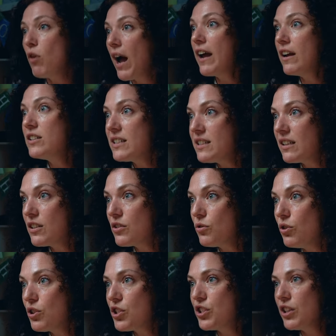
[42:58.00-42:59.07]
right, I understand
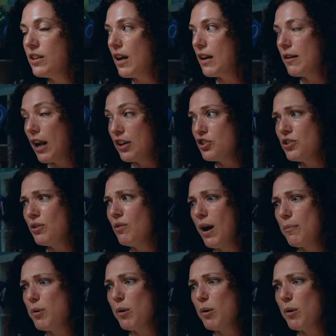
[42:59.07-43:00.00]
exhaustion. And, and you know what? I